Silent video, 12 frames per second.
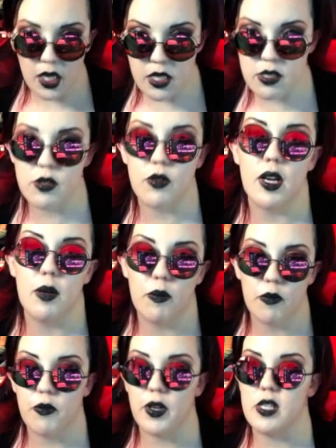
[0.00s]

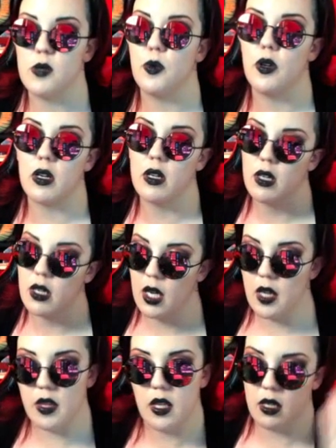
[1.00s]
Instagram, Facebook,
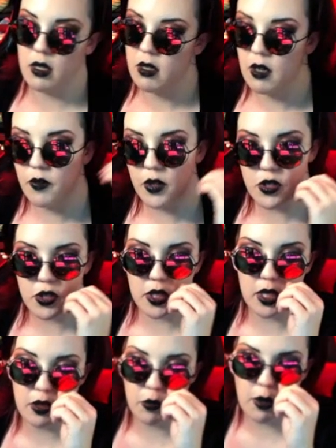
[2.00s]
and then
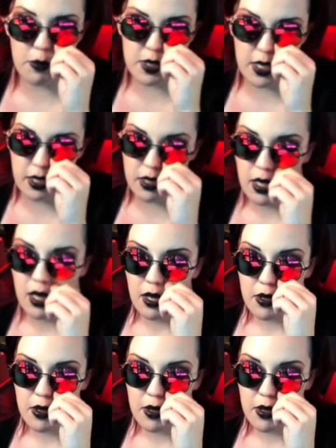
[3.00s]
eventually the website.